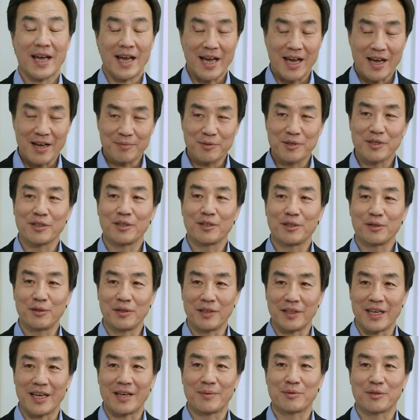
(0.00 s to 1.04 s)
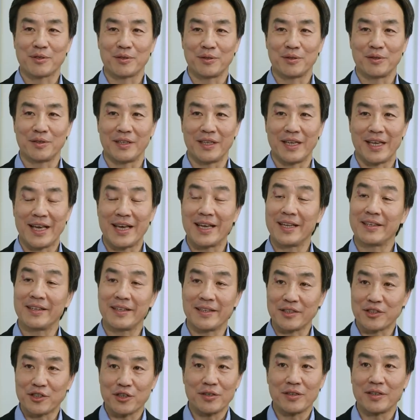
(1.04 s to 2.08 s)
Absolutely, absolutely. And
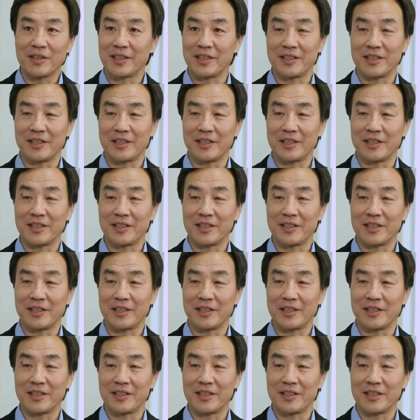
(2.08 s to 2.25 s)
certainly